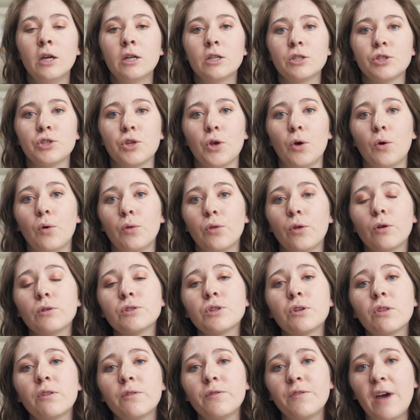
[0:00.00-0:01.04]
So those
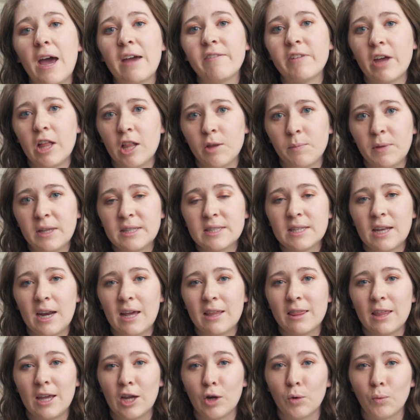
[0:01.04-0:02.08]
are the 5 elements that I
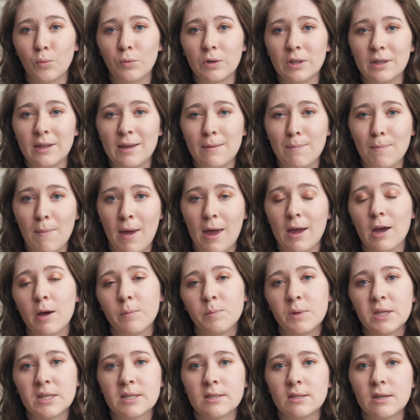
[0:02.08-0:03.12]
think really make up
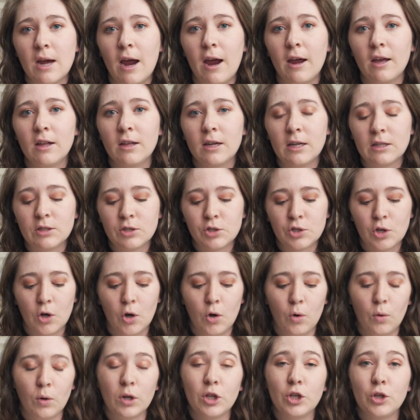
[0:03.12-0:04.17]
this style, and
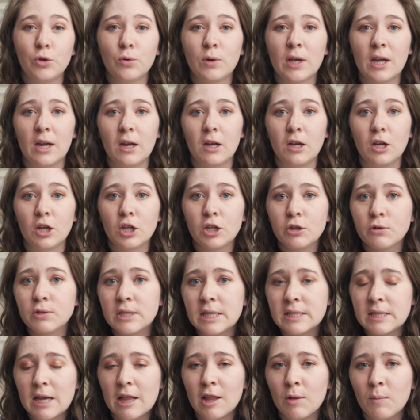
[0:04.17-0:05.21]
so you can use
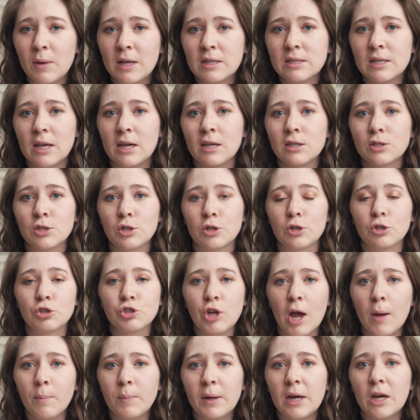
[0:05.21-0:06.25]
these elements as you're
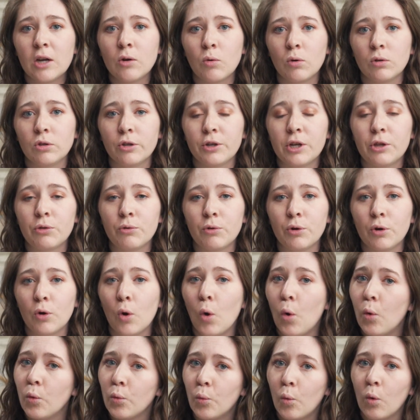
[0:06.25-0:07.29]
shopping or looking through your
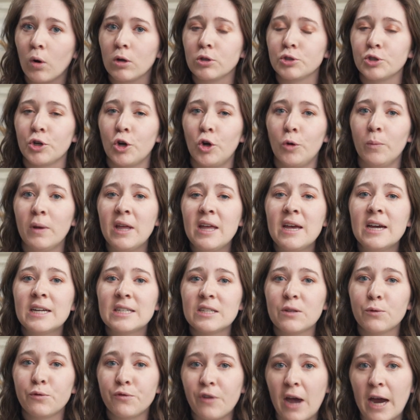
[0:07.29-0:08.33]
own wardrobe
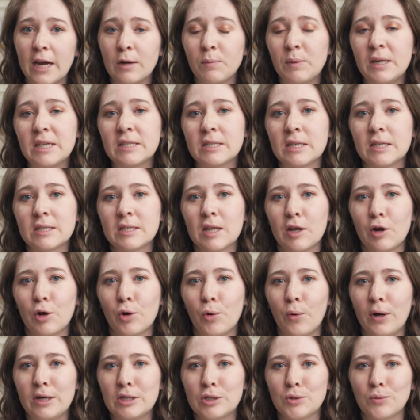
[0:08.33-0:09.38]
to find pieces that are
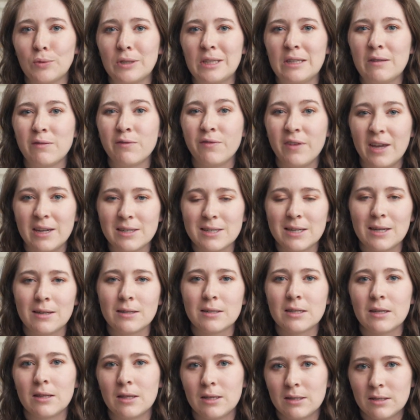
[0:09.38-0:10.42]
going to really fit
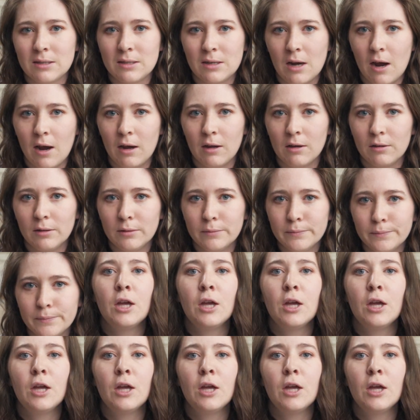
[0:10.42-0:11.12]
into this style.